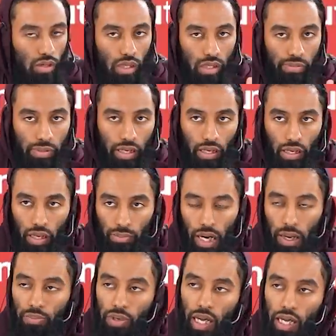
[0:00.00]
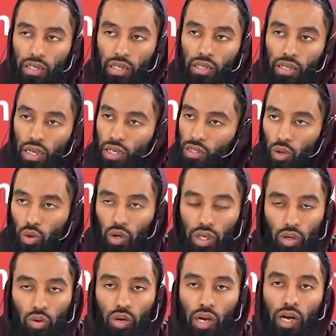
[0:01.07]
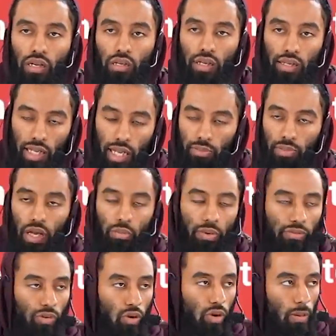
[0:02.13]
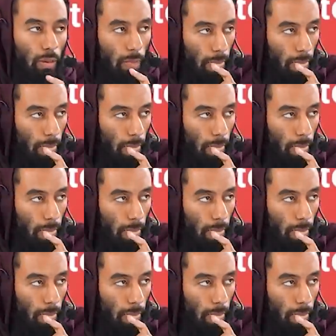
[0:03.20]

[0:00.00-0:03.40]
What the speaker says: It's been abrogated and it's no longer in the Quran. It came down before.